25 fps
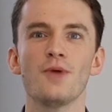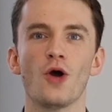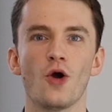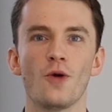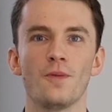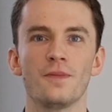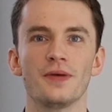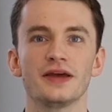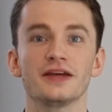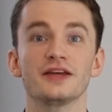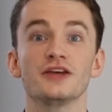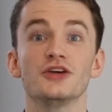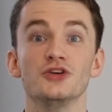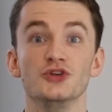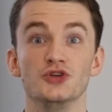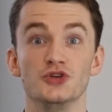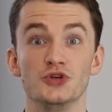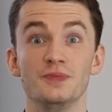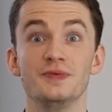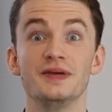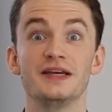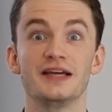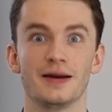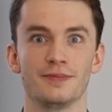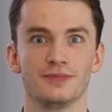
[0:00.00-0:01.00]
hoping
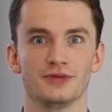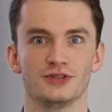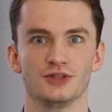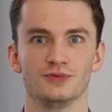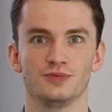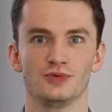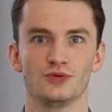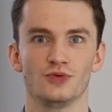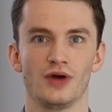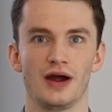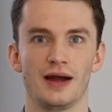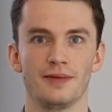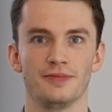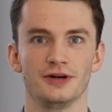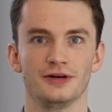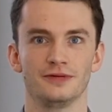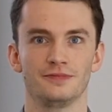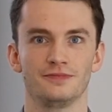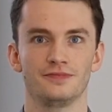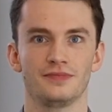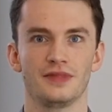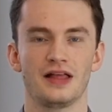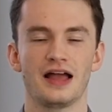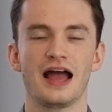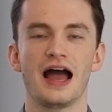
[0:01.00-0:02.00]
you become a subscriber.
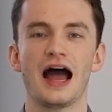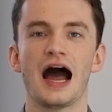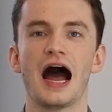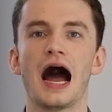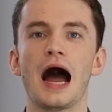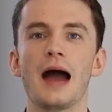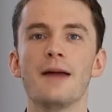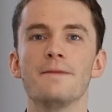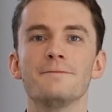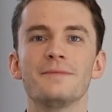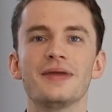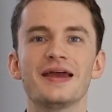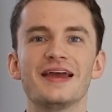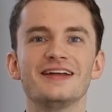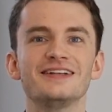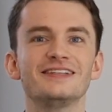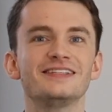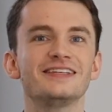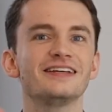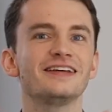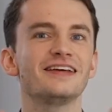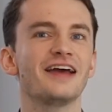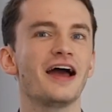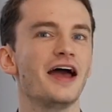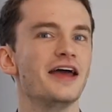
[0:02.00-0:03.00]
I'm
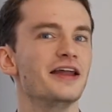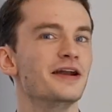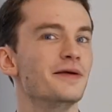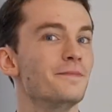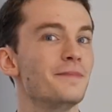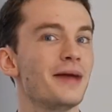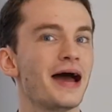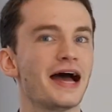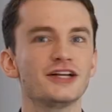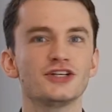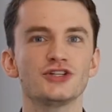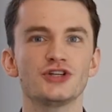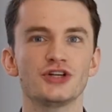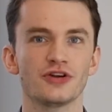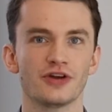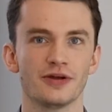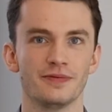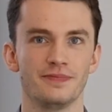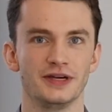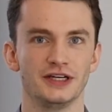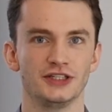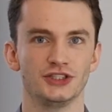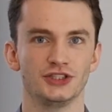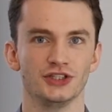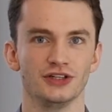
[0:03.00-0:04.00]
painting an imaginary
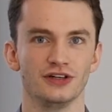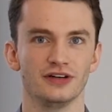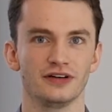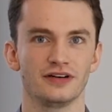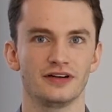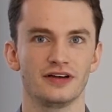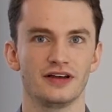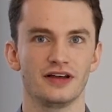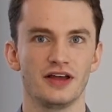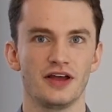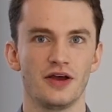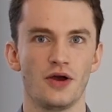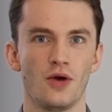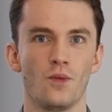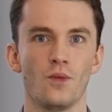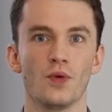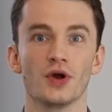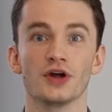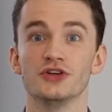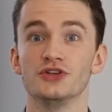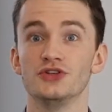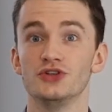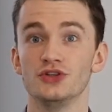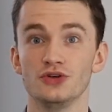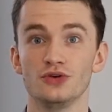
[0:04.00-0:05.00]
picture
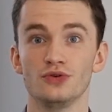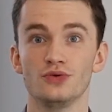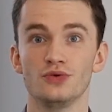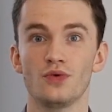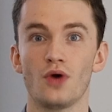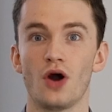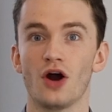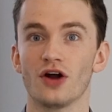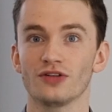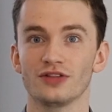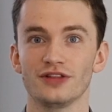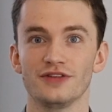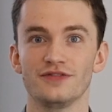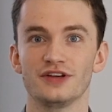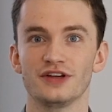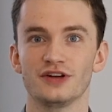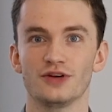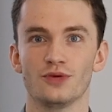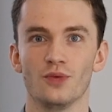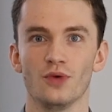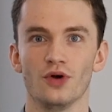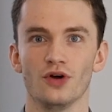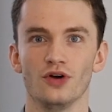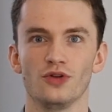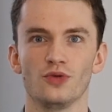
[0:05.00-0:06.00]
where you are living in
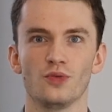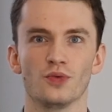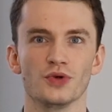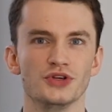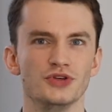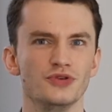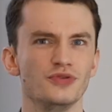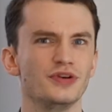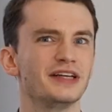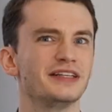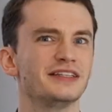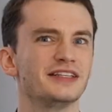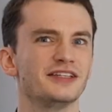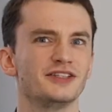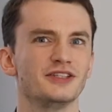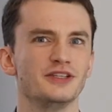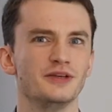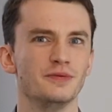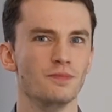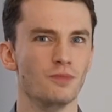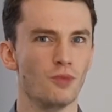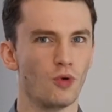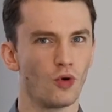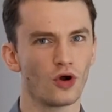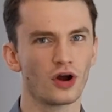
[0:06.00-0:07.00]
a world where you get to see
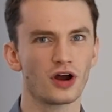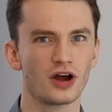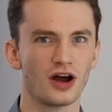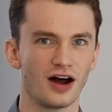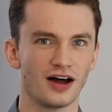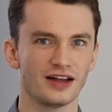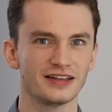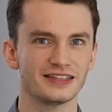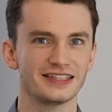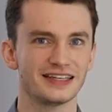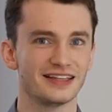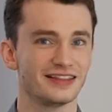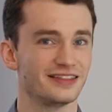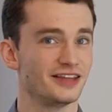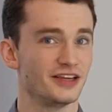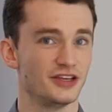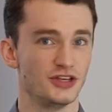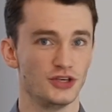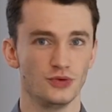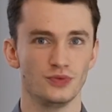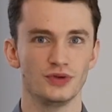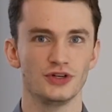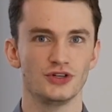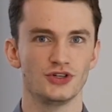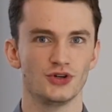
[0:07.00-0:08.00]
more content that
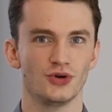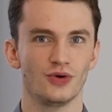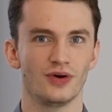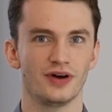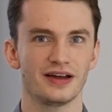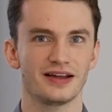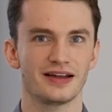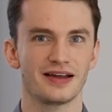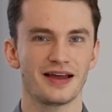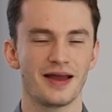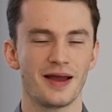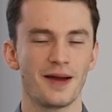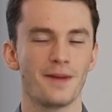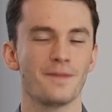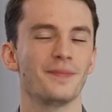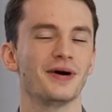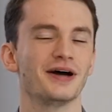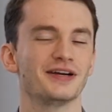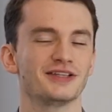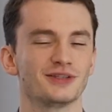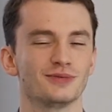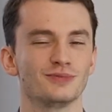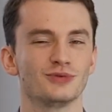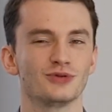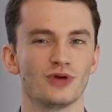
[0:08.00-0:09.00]
you enjoy by
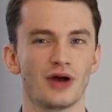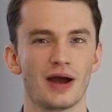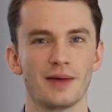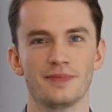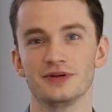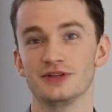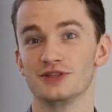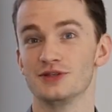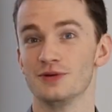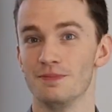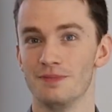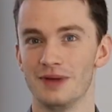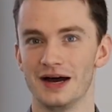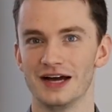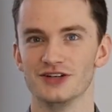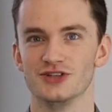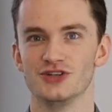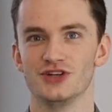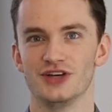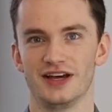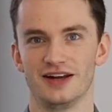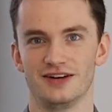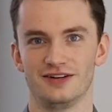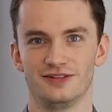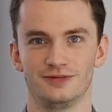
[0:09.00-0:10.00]
subscribing to my
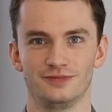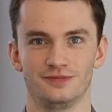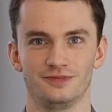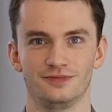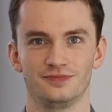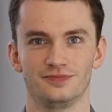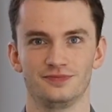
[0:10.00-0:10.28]
channel.